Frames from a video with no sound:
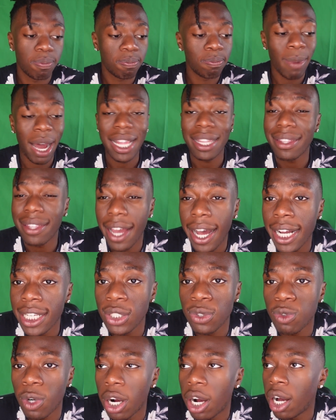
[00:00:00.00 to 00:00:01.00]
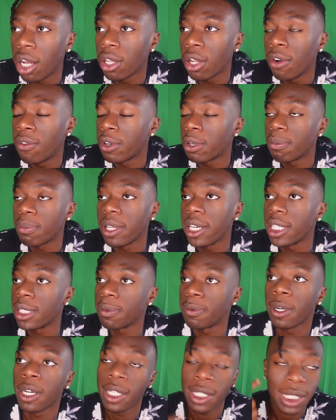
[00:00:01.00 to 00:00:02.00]
My thoughts were all over the place,
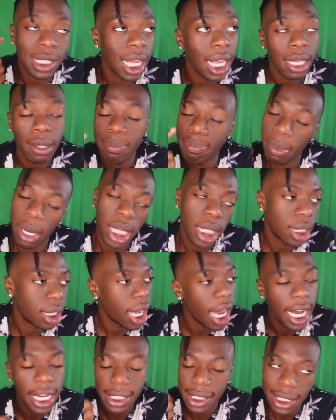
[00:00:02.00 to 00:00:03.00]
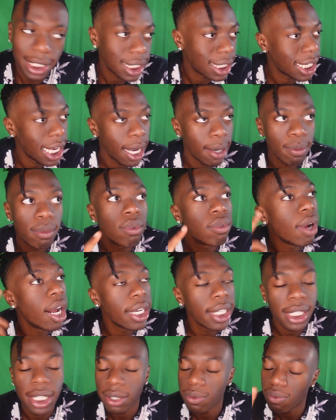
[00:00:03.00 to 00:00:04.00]
bro. It's like my thoughts just kept
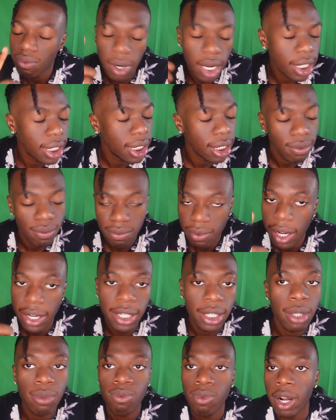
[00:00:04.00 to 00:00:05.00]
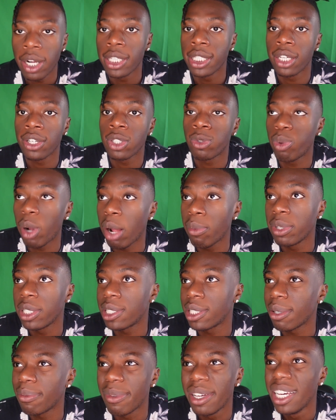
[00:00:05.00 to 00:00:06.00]
running and running and running and running. There's probably
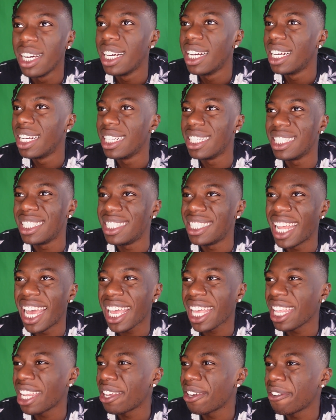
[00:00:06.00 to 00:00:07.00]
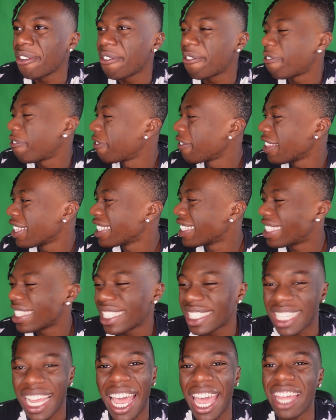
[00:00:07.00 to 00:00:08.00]
some negative
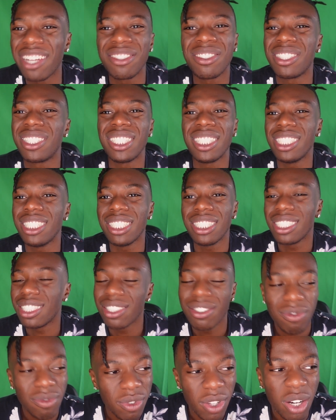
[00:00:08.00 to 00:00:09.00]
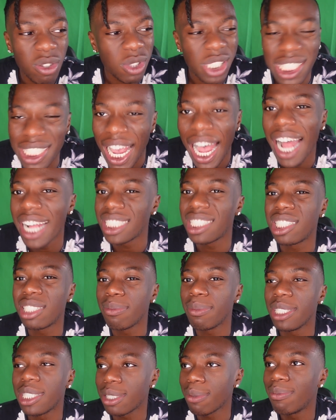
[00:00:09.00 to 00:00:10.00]
just energy attached to
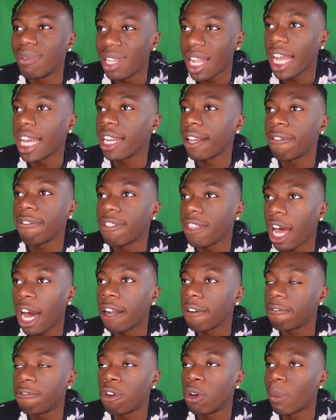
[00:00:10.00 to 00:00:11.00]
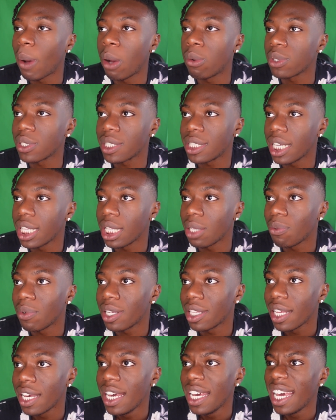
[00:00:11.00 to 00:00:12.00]
me, some negative thought form I was dealing
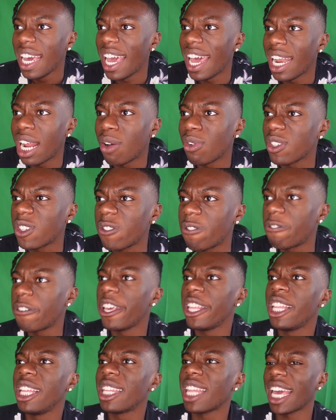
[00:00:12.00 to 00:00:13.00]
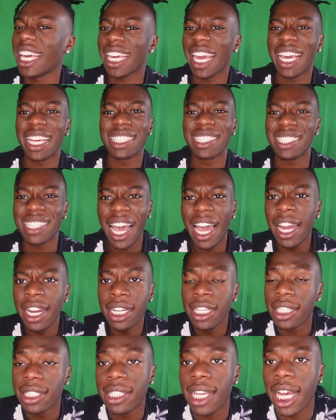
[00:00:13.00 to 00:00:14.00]
with. And I was feeling like
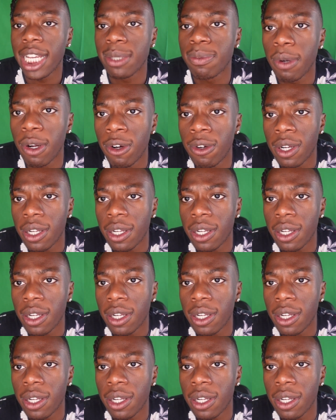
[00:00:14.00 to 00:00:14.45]
anxiety attacks, bro.